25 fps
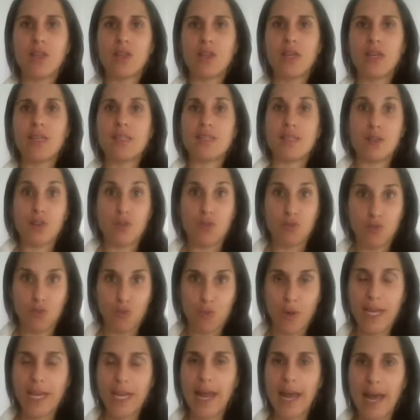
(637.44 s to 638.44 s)
It's a
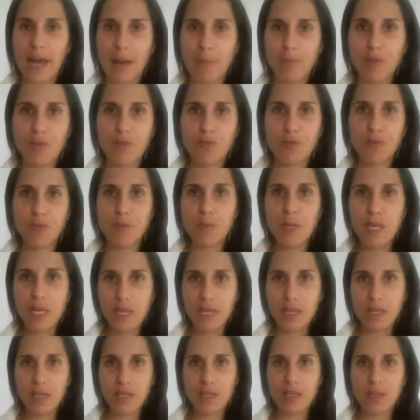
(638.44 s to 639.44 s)
great habit for
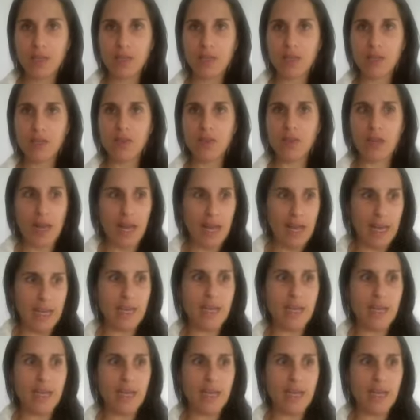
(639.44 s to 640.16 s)
me that